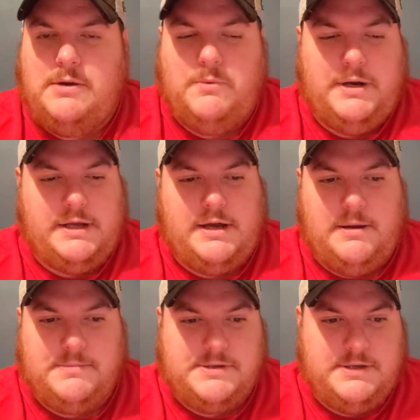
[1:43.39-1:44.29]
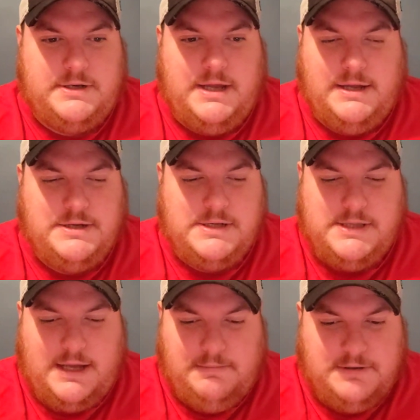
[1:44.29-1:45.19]
when it comes to not
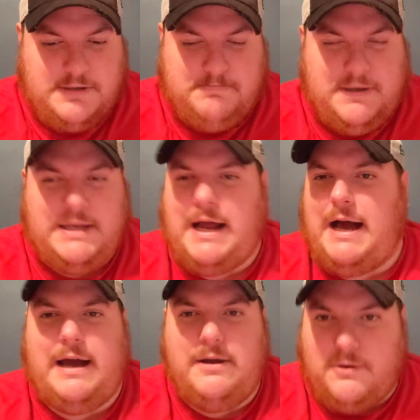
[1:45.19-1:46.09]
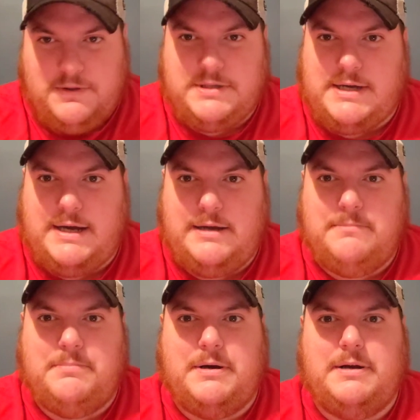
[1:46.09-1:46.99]
just being high all the
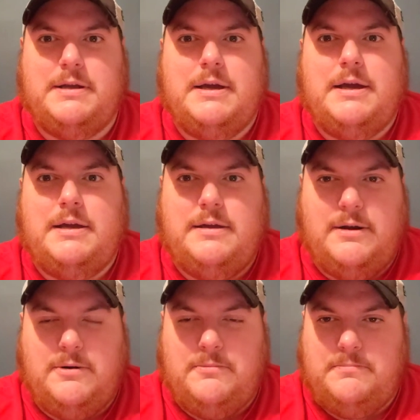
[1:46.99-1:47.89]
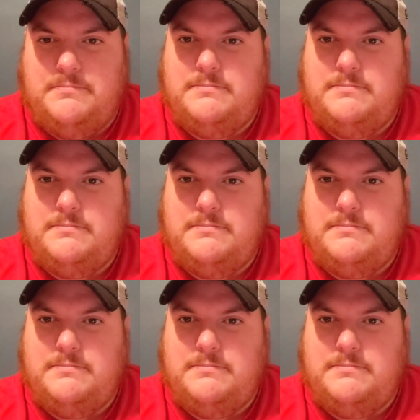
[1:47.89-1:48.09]
time, but, you know,